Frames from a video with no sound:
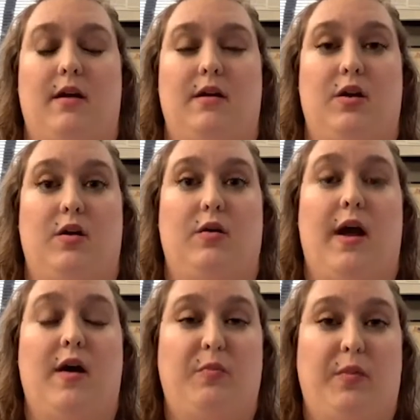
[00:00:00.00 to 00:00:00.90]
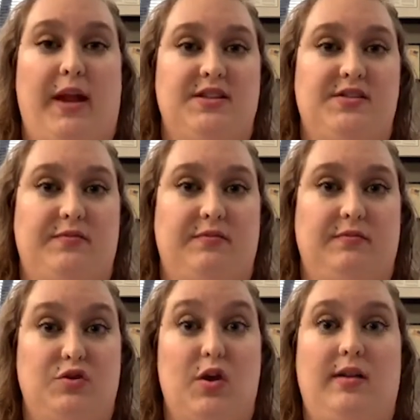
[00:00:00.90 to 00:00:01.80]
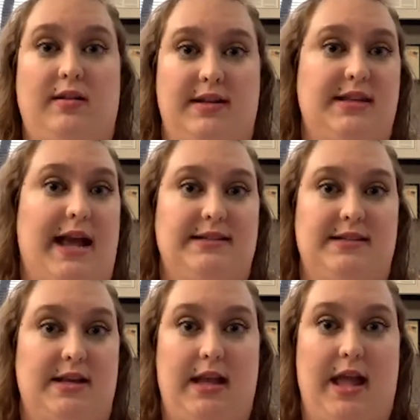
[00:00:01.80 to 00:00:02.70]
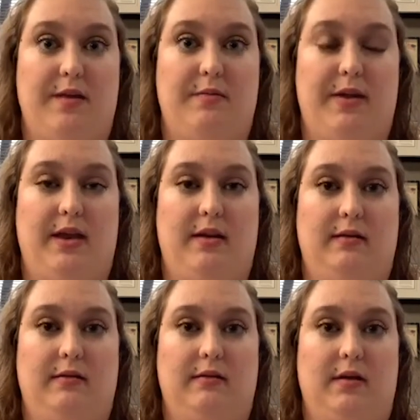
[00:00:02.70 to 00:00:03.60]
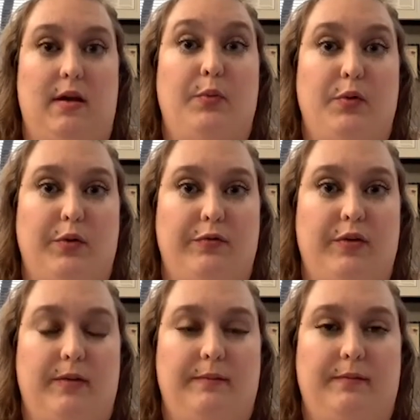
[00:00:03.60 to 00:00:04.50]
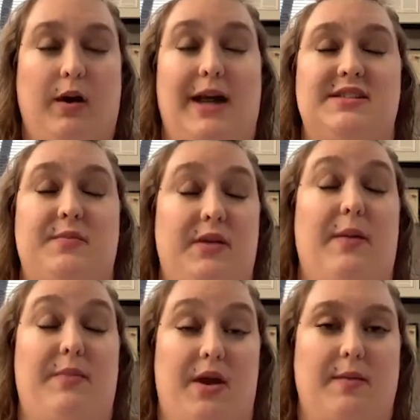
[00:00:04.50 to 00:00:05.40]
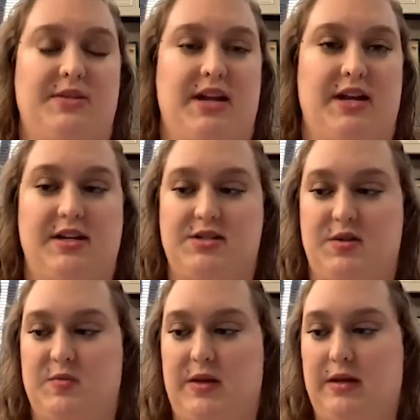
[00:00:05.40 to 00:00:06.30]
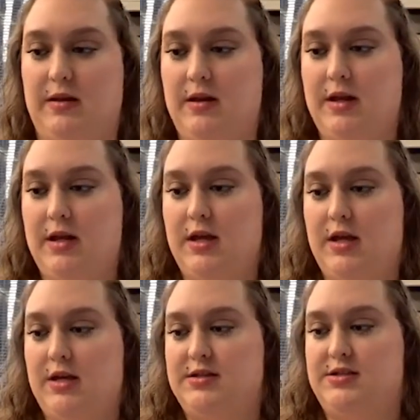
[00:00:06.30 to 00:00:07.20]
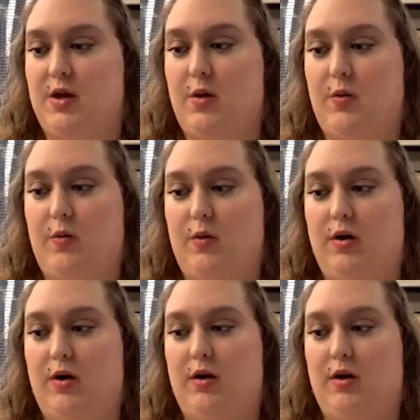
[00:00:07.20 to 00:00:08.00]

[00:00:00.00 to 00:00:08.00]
your health plan's drug list hasn't yet been approved or hasn't yet been updated, excuse me. So